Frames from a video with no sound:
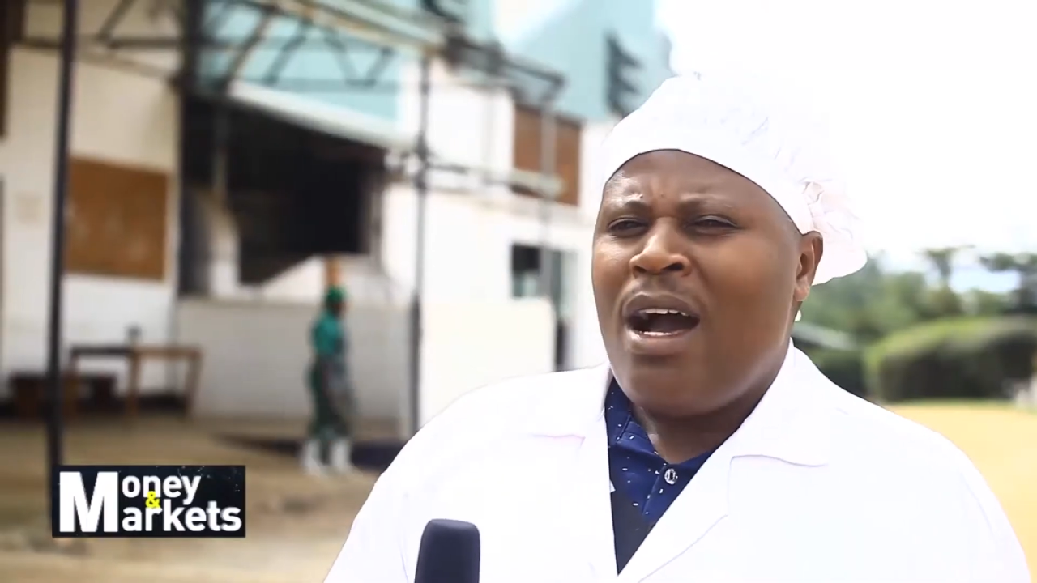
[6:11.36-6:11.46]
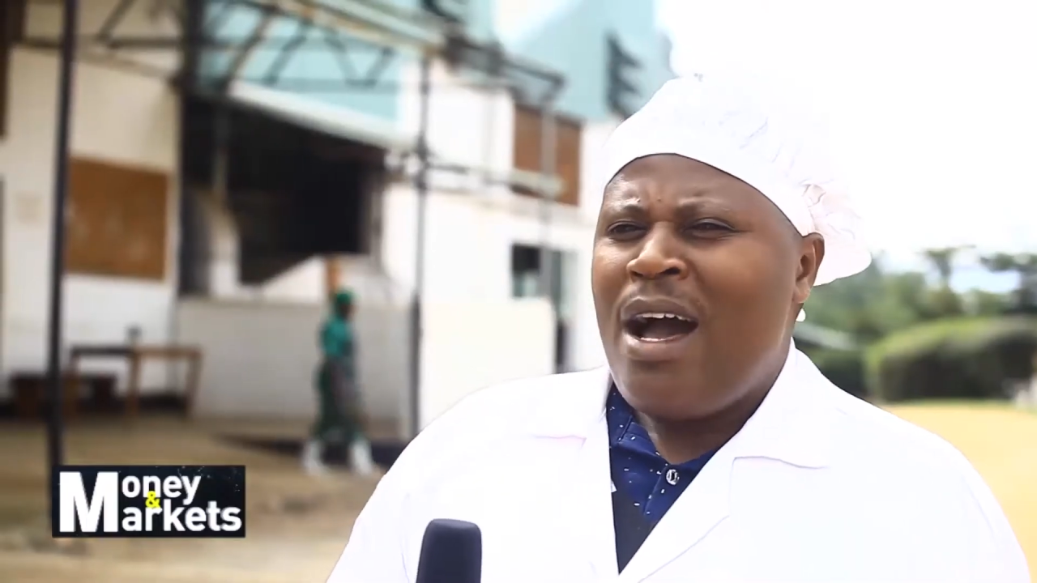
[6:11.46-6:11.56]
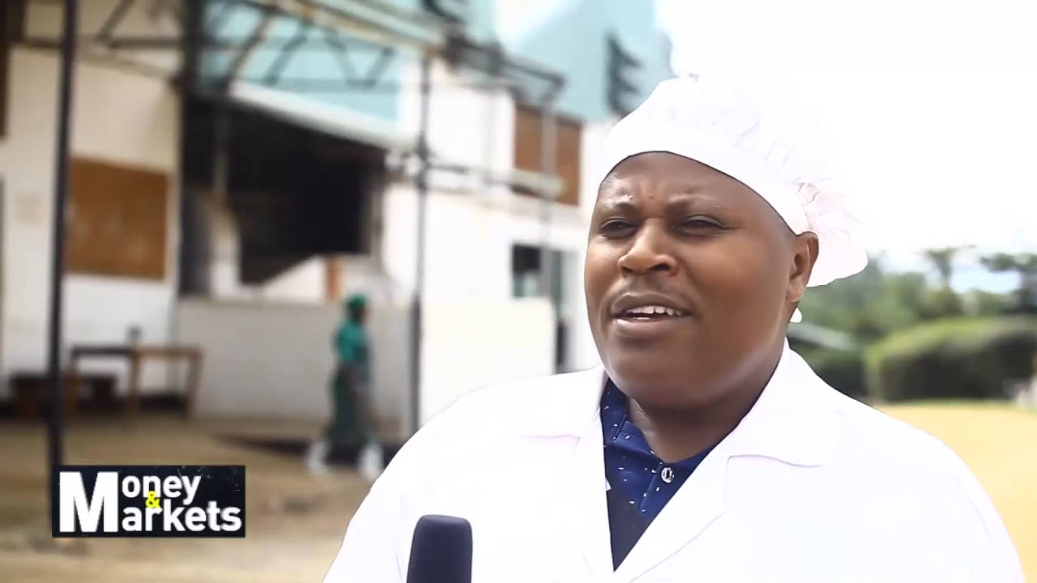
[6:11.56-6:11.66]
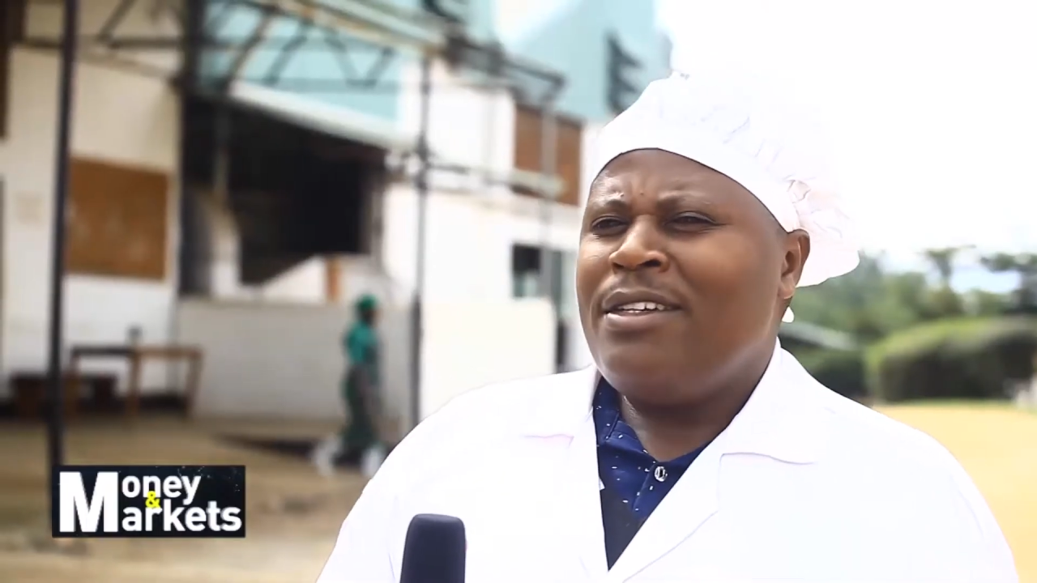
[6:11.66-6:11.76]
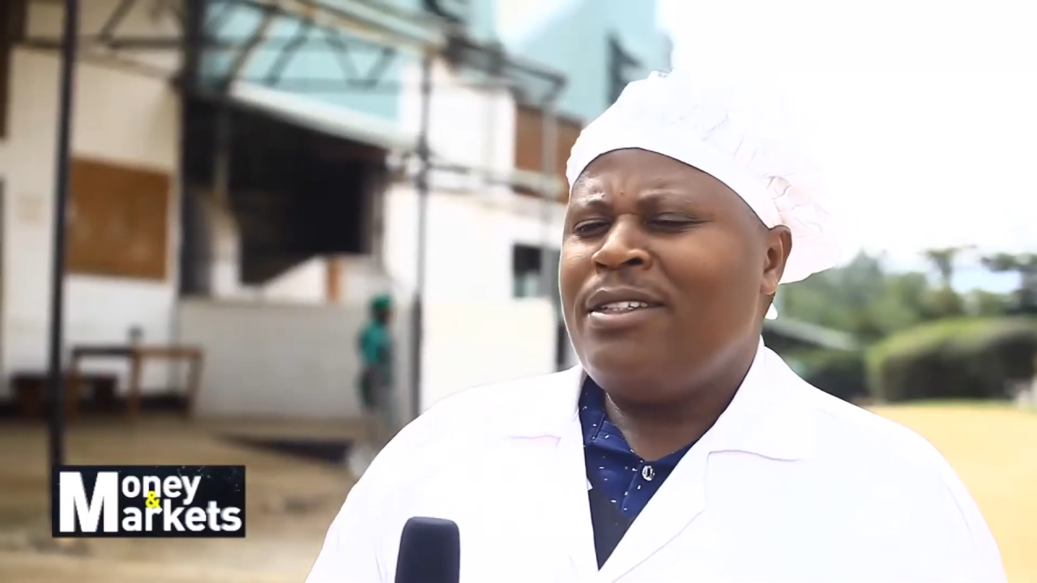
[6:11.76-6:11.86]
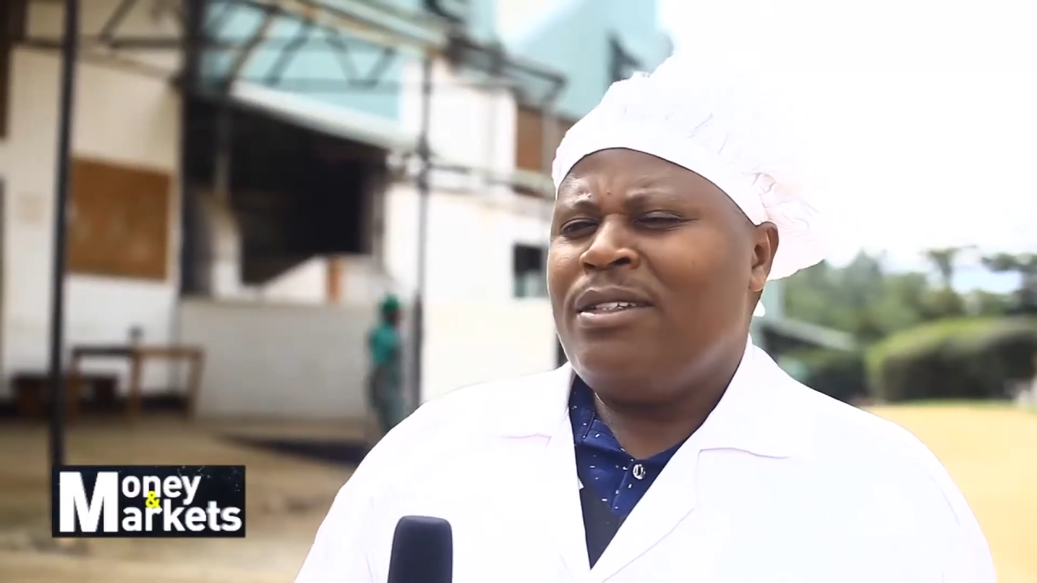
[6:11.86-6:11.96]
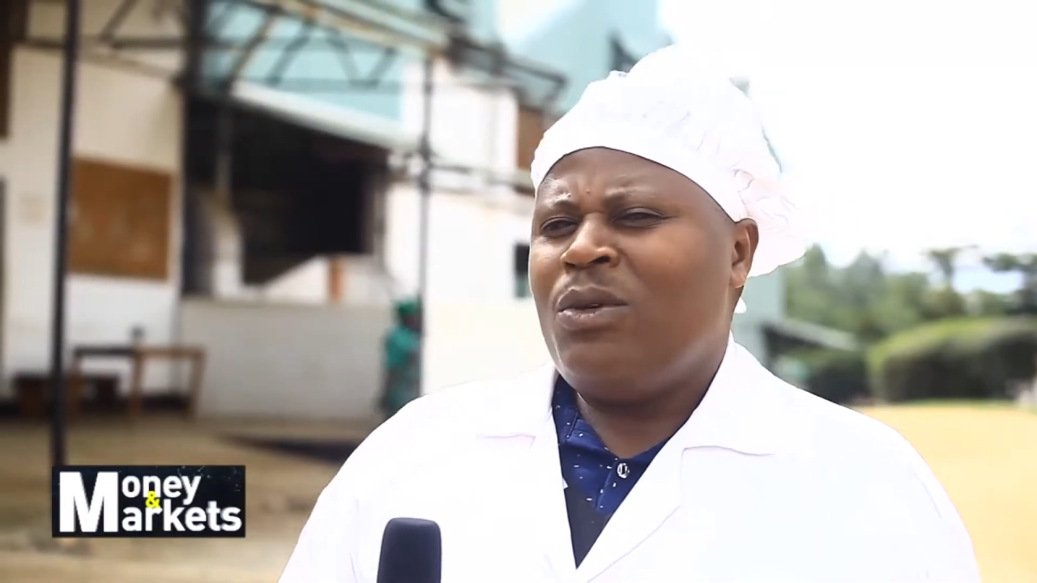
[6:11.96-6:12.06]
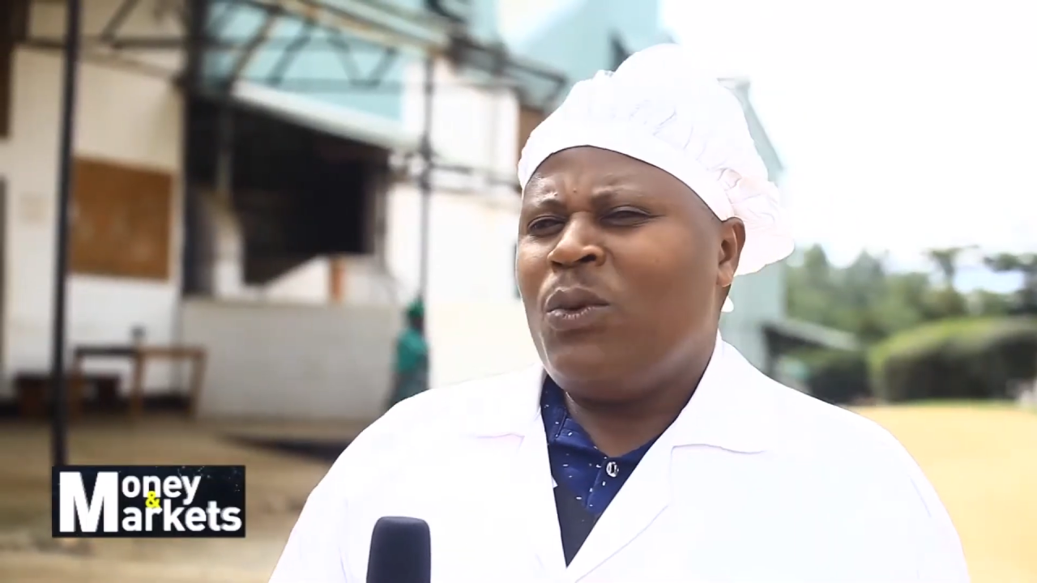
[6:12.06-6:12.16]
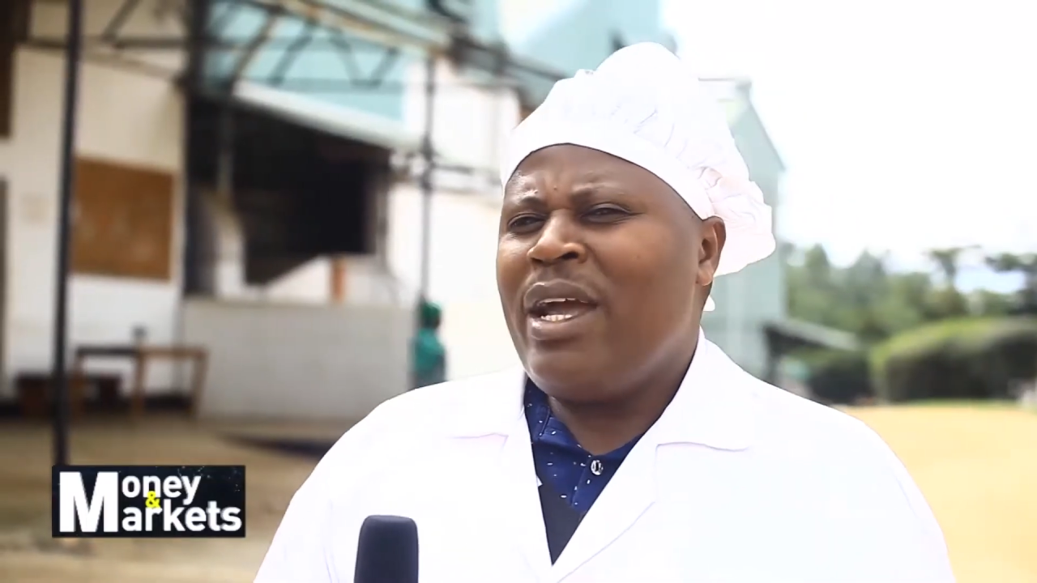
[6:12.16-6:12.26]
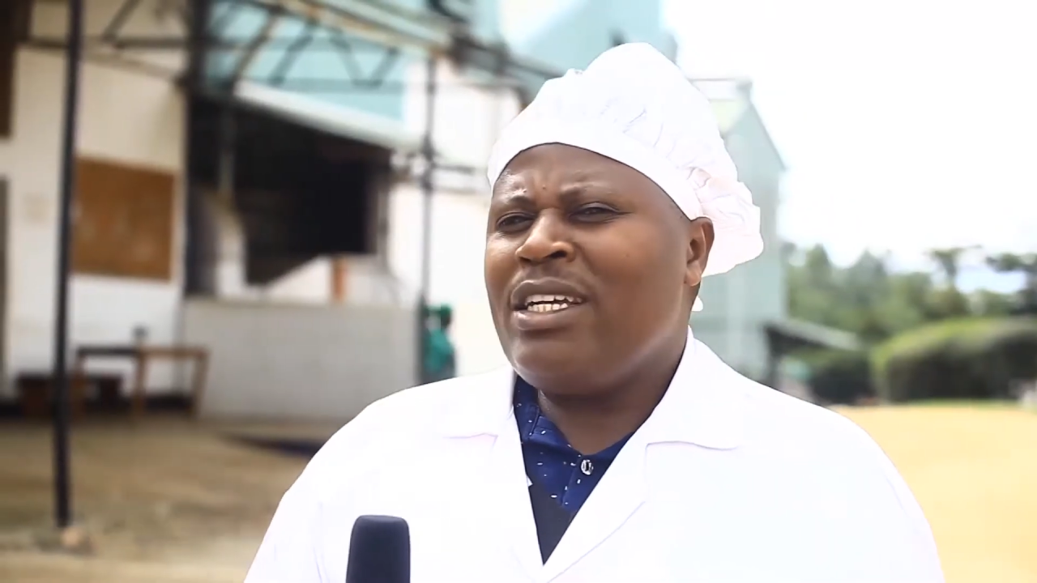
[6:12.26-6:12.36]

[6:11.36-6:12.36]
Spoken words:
and we